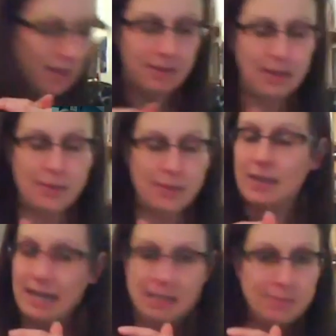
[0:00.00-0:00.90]
they
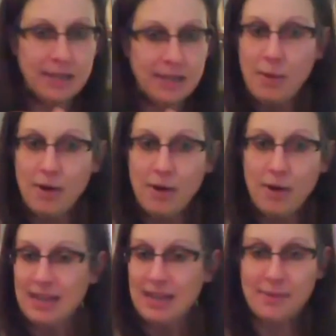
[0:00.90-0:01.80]
really liked being a part of the
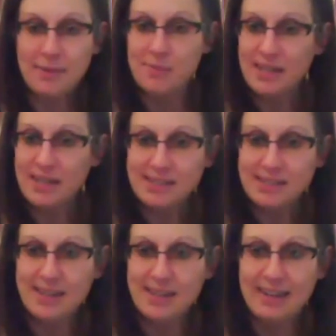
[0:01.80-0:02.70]
collaborative piece.
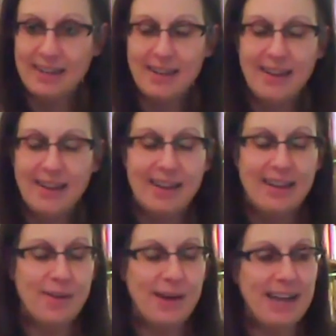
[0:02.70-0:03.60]
And
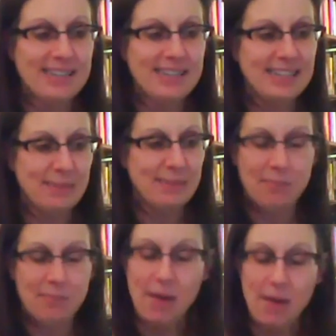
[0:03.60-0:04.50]
you know, I say this
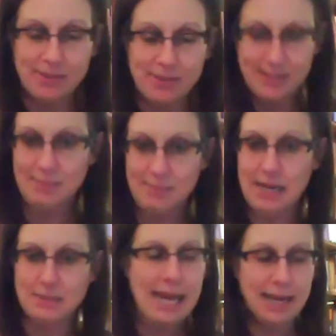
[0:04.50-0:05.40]
about mommyhood
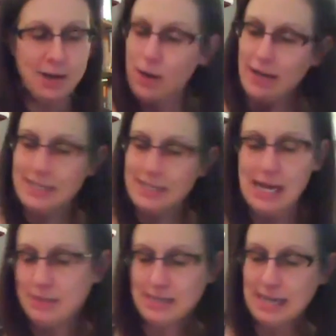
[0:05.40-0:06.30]
sometimes. I had no idea
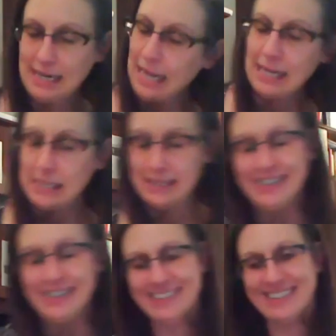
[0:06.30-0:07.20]
how much I'd like it.
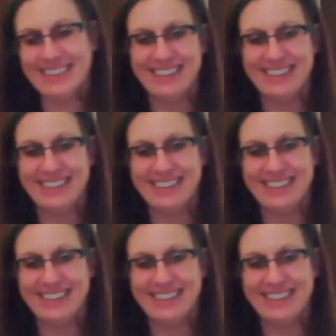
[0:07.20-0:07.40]
And